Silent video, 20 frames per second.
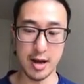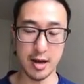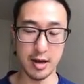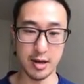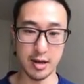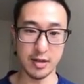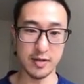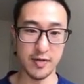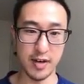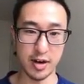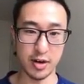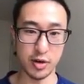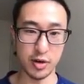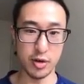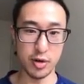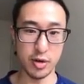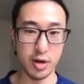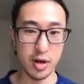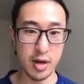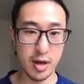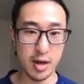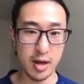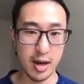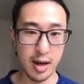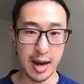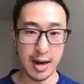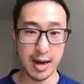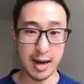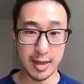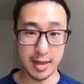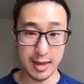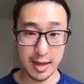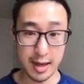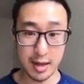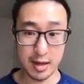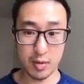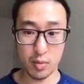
Is very good. And I think